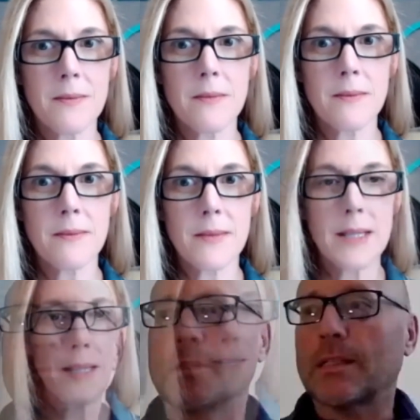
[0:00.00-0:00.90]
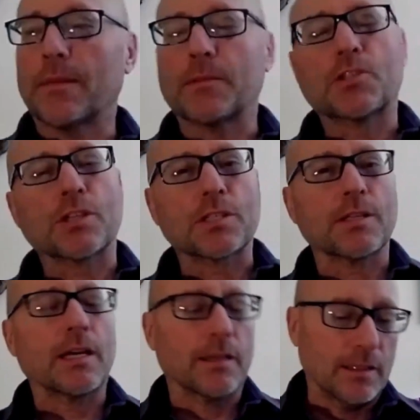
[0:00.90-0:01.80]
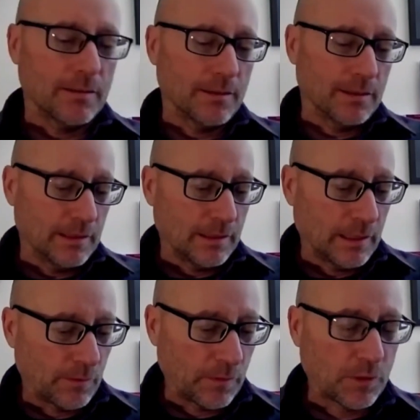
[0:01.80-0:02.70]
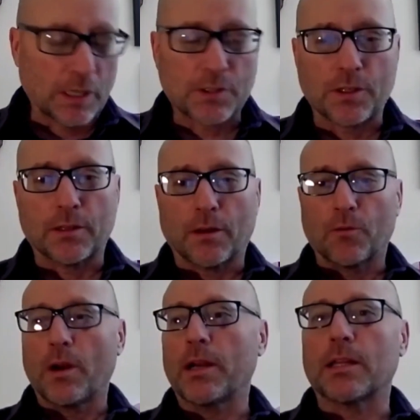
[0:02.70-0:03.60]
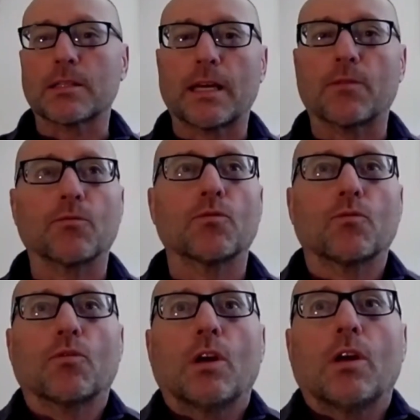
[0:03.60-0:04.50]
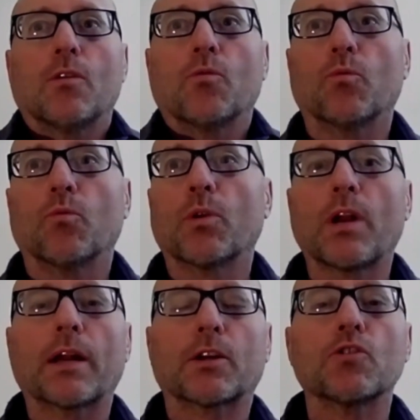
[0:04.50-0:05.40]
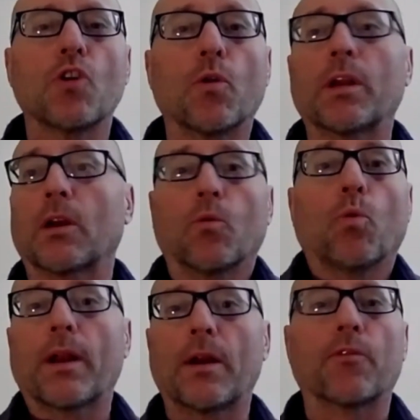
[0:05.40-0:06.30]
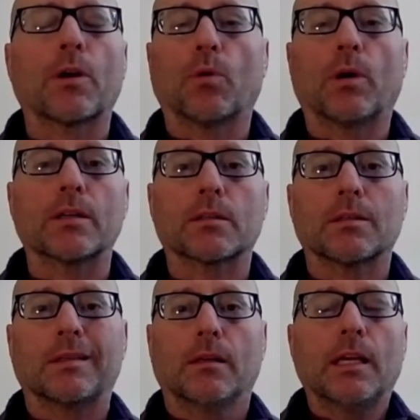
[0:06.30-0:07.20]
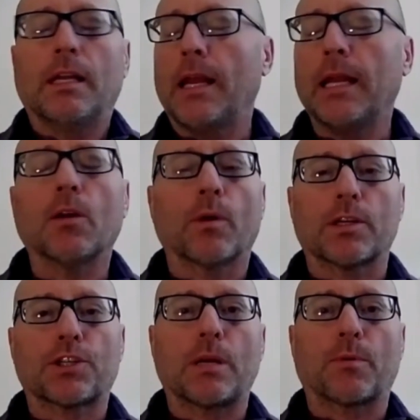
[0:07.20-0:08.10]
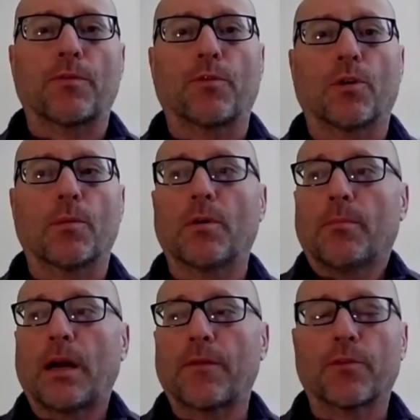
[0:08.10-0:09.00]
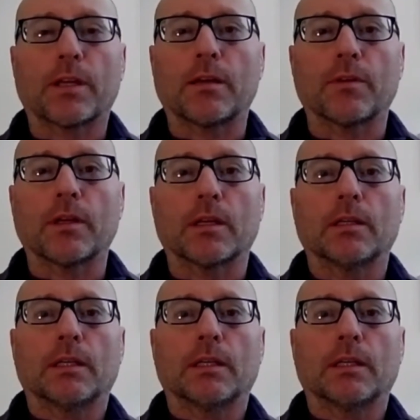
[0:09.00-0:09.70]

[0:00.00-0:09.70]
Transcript: um, and just that it and we've touched on it already is that we're not condoning whatever it was in any way, shape, or form by forgiving.